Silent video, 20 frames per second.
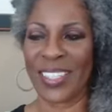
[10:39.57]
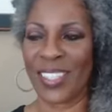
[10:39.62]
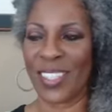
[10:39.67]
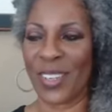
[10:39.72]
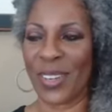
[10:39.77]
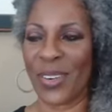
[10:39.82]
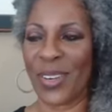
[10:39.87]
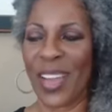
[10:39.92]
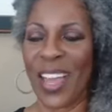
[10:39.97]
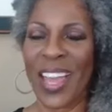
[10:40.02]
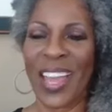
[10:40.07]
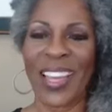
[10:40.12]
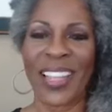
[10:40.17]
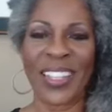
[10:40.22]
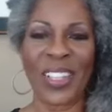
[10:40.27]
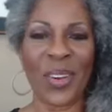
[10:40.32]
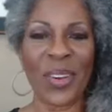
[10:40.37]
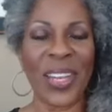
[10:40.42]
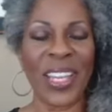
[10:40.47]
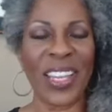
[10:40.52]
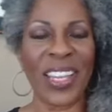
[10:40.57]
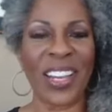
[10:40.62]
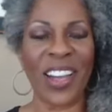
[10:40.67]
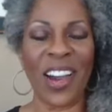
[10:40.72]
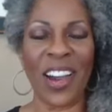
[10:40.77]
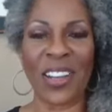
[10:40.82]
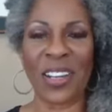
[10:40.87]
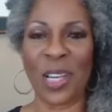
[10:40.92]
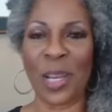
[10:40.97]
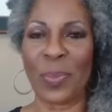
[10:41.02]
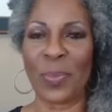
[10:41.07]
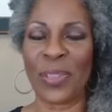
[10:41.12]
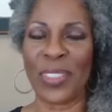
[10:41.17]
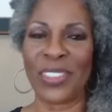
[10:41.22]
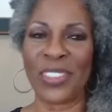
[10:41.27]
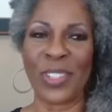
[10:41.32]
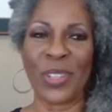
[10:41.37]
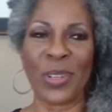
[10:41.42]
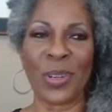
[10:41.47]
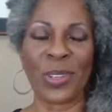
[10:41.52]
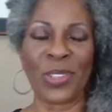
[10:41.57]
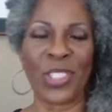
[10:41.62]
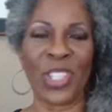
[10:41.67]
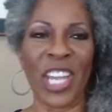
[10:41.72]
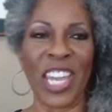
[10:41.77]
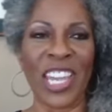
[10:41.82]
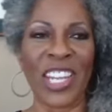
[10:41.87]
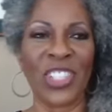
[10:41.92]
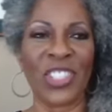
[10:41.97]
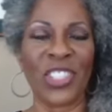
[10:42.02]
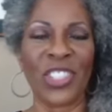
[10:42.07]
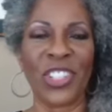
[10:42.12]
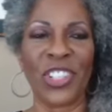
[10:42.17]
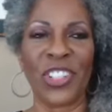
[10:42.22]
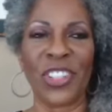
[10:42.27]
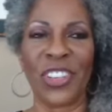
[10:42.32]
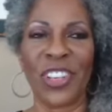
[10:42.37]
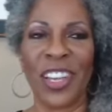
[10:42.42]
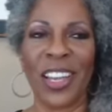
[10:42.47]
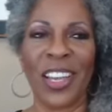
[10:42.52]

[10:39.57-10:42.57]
So don't get caught up in, changing your